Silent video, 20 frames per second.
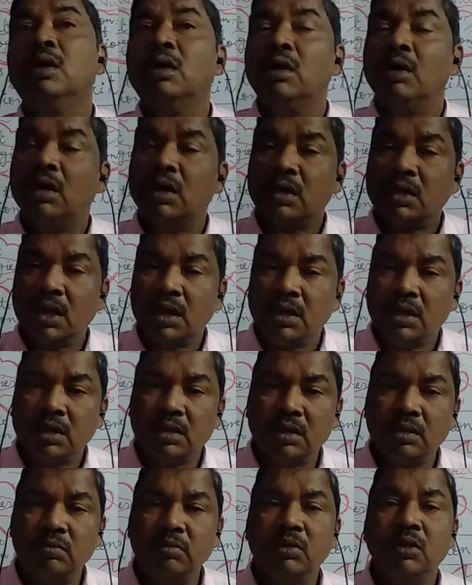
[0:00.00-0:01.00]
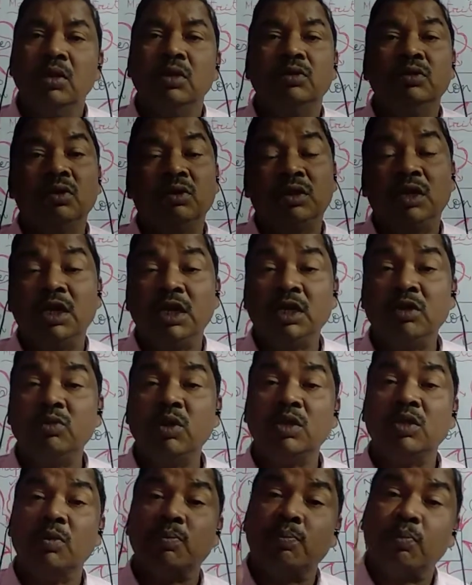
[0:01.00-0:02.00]
organism. So that is
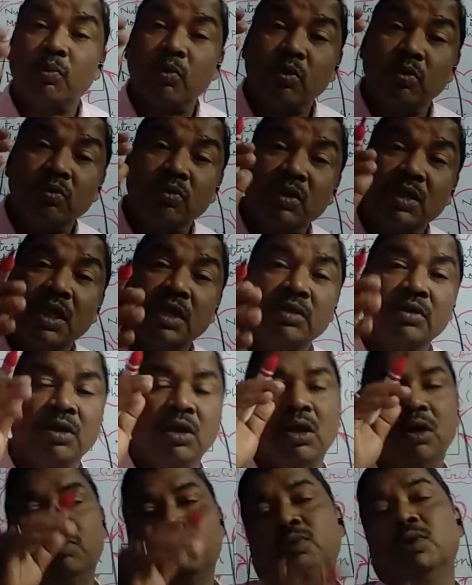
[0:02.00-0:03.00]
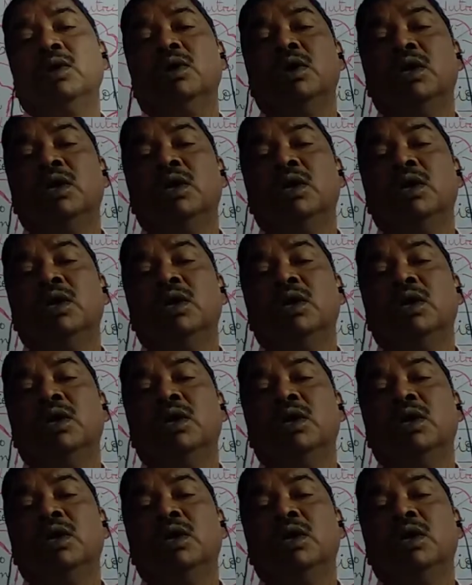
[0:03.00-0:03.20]
why the process of